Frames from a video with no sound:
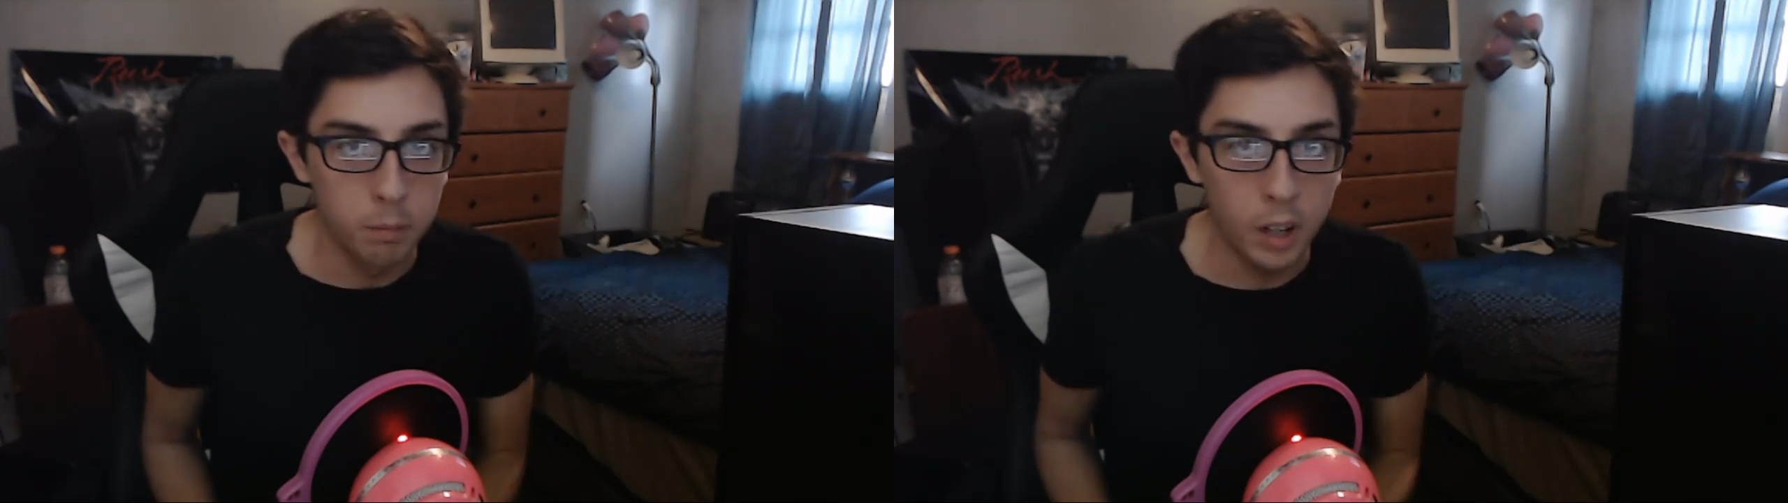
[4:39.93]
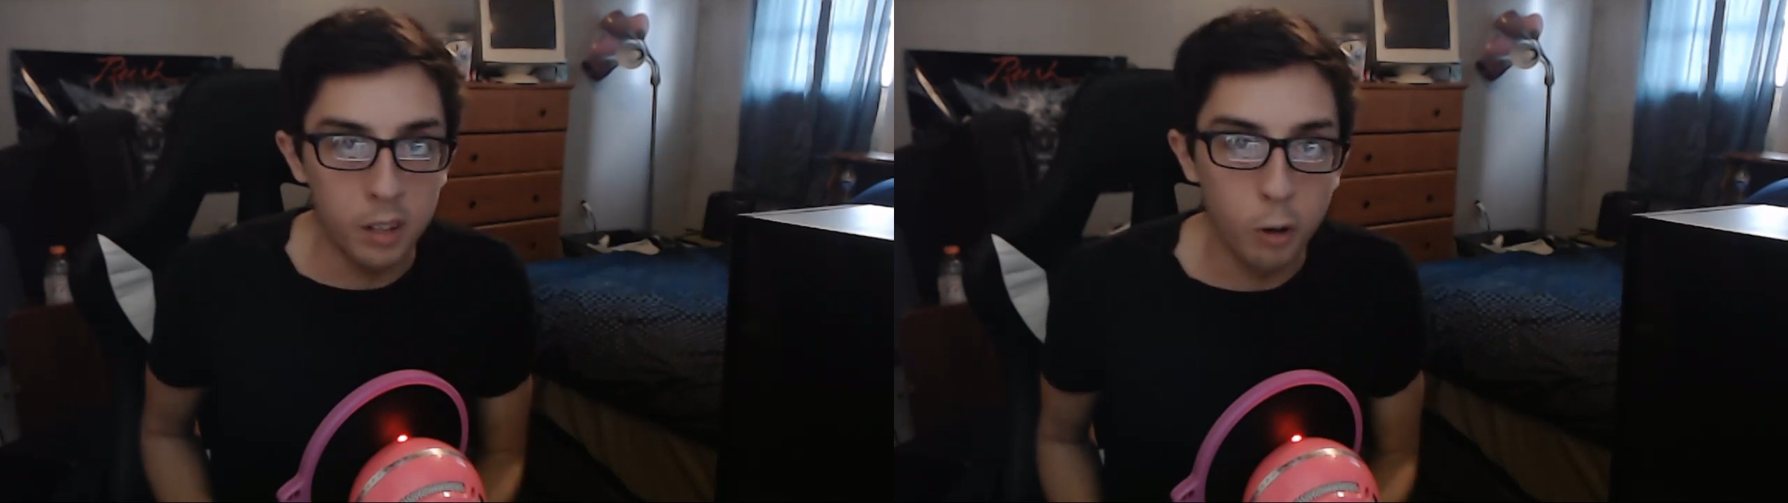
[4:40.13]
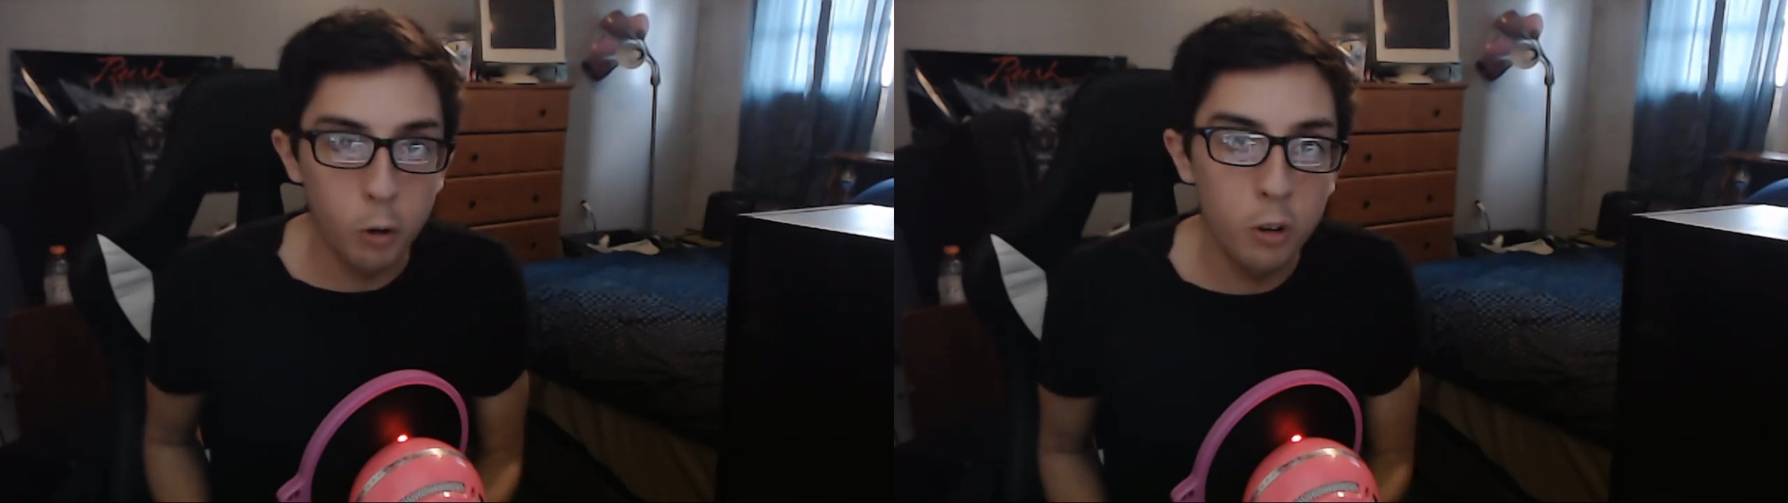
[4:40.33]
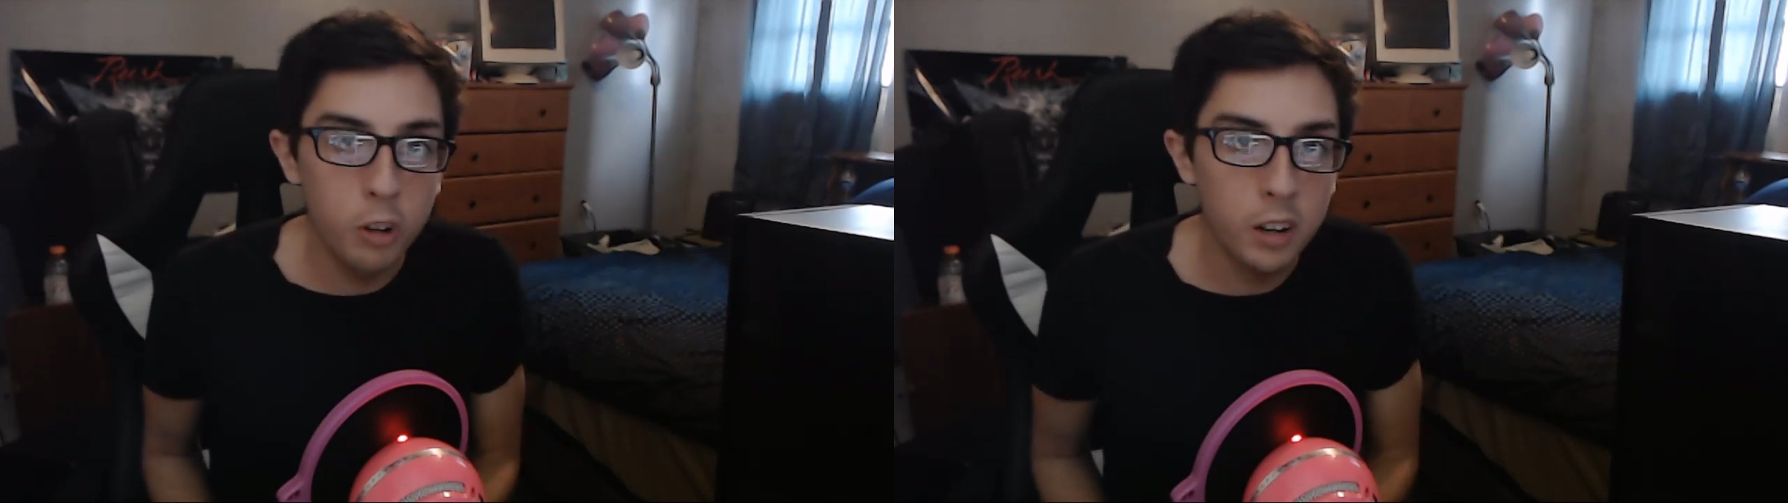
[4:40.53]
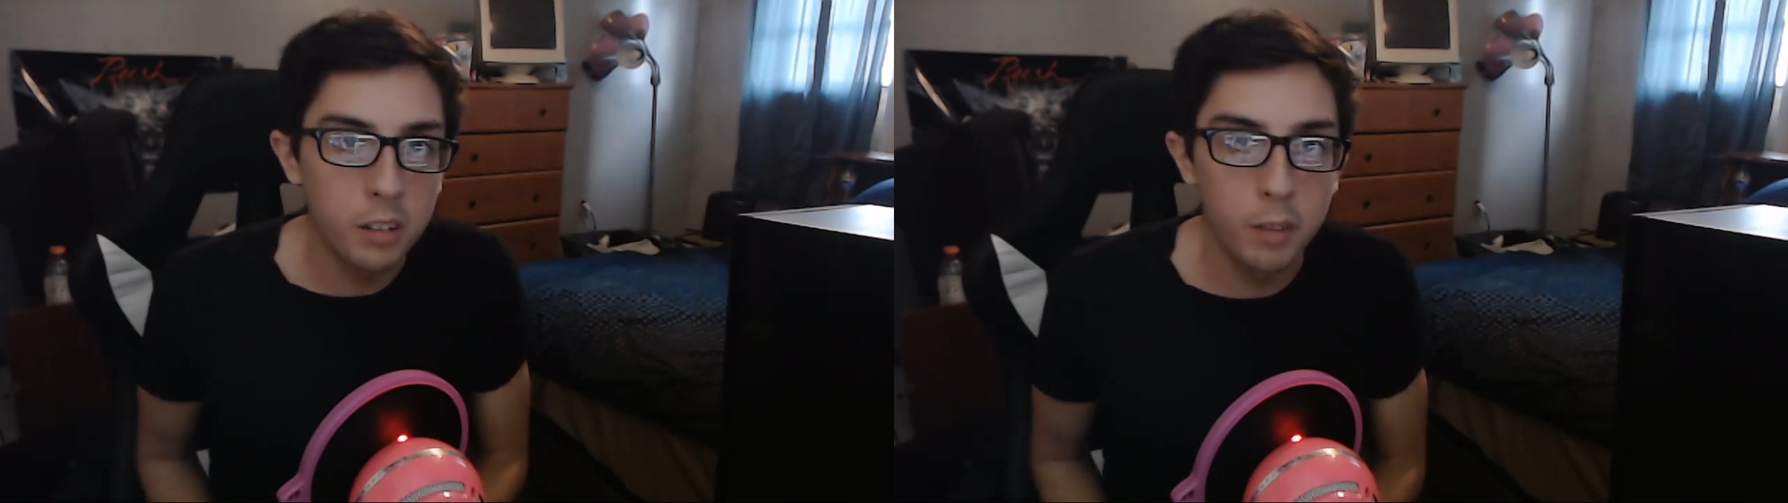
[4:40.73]
As for core
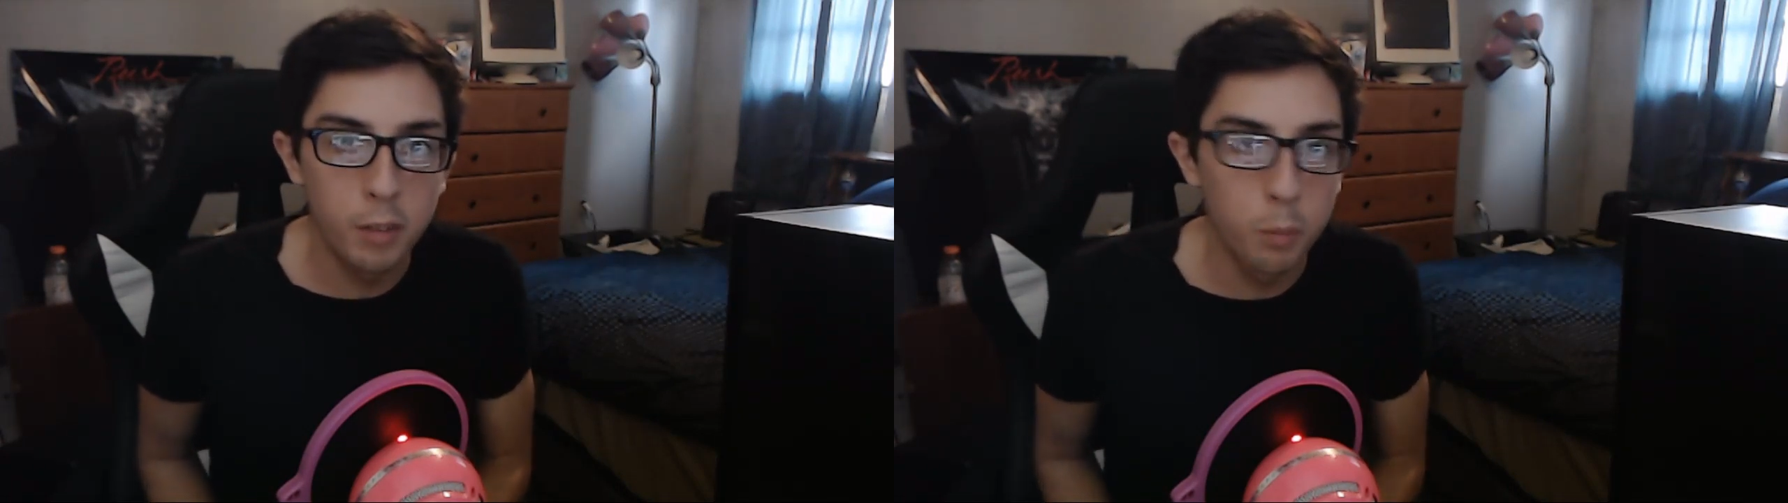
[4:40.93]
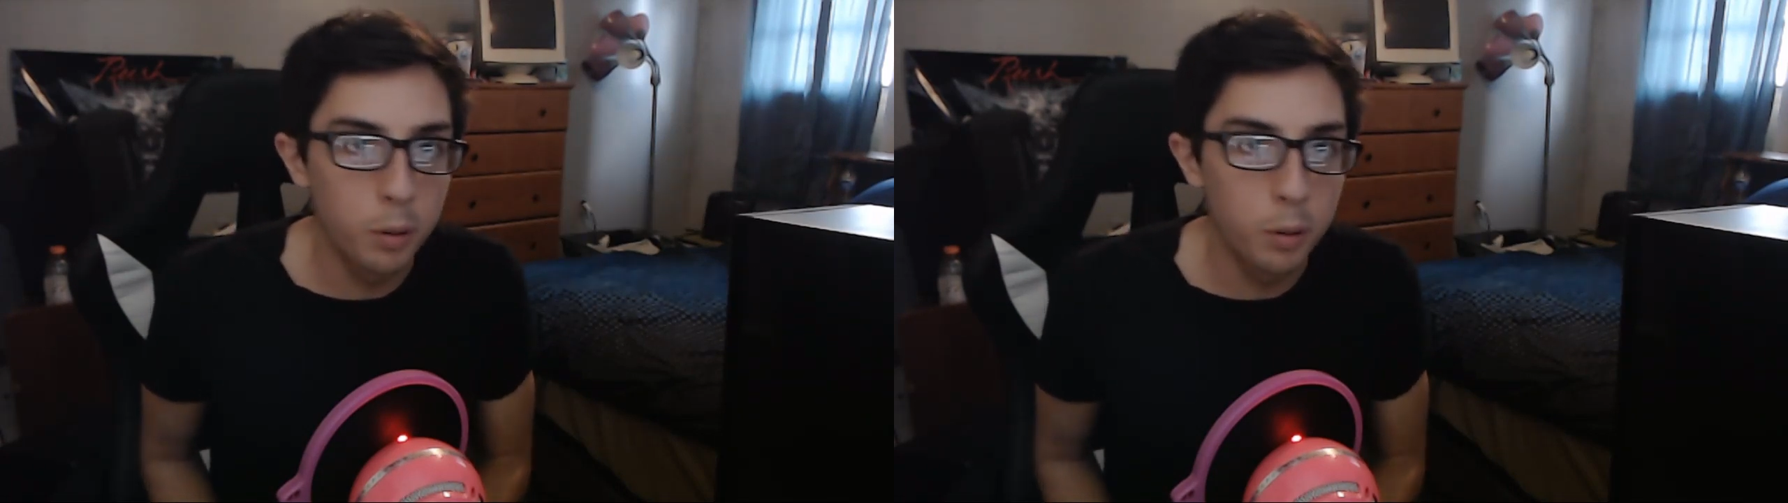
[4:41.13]
jacks, they felt